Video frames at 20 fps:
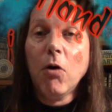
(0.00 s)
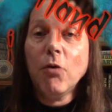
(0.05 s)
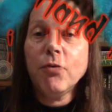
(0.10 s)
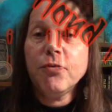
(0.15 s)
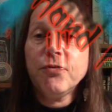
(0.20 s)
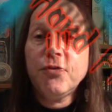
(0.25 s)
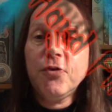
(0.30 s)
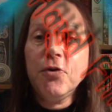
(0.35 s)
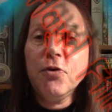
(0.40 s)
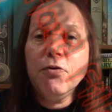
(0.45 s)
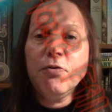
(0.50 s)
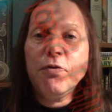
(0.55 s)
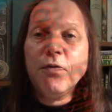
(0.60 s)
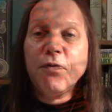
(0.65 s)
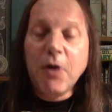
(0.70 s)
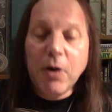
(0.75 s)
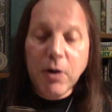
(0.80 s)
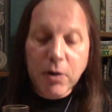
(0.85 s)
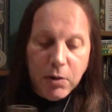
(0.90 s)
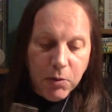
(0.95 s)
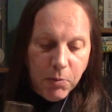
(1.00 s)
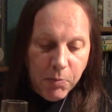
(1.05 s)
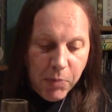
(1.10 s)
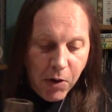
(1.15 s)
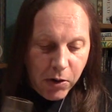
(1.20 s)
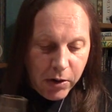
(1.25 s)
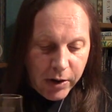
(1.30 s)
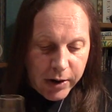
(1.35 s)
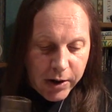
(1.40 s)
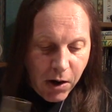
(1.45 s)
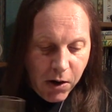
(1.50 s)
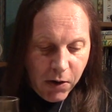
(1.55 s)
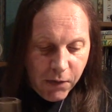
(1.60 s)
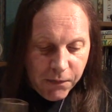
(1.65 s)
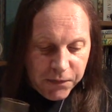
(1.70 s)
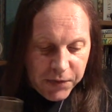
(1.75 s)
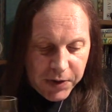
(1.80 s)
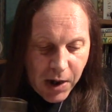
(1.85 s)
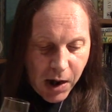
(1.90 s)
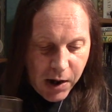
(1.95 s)
on to the final bottling
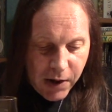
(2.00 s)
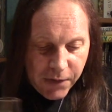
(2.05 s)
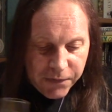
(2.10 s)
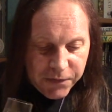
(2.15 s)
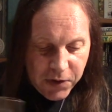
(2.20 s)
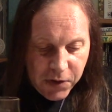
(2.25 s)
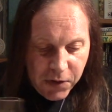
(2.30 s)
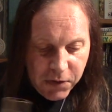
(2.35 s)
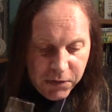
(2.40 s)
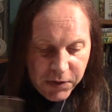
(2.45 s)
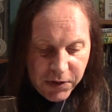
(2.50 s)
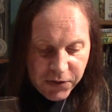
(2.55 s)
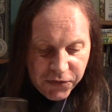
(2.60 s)
of the afternoon.